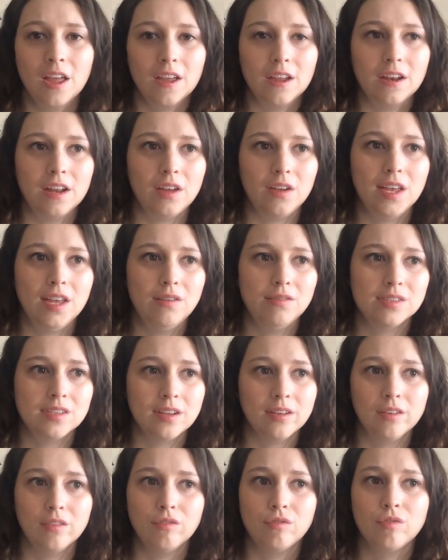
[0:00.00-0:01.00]
You know, he was
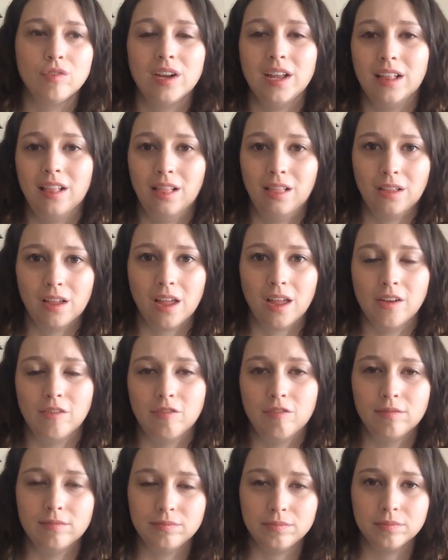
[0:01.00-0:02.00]
on real kind
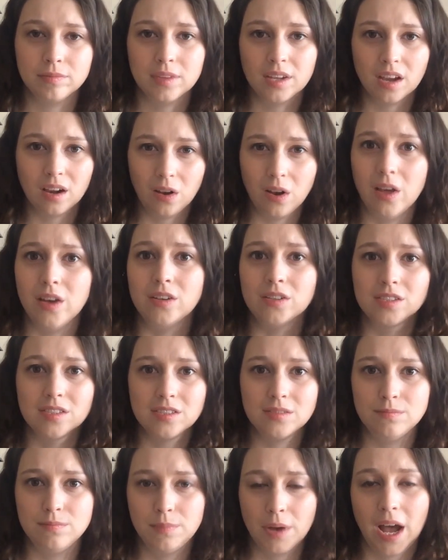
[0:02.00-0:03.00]
of
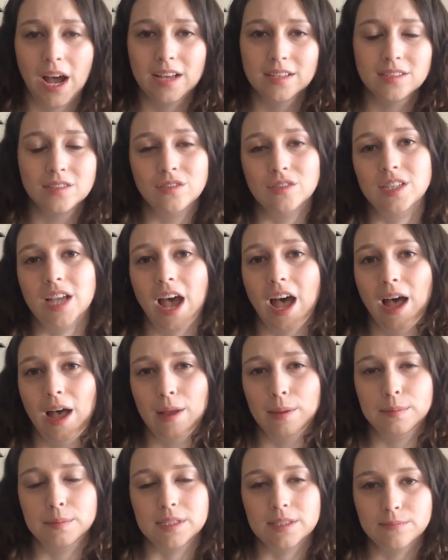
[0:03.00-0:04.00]
close personal
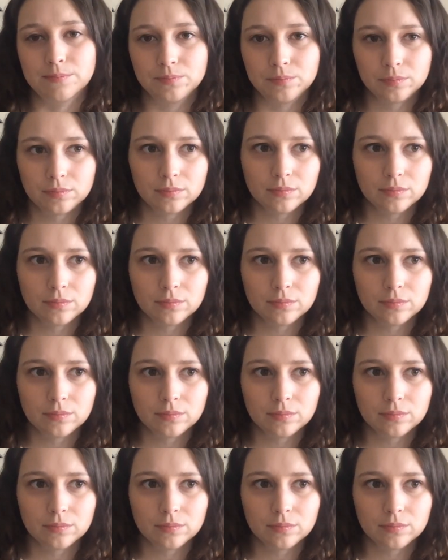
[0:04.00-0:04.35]
terms.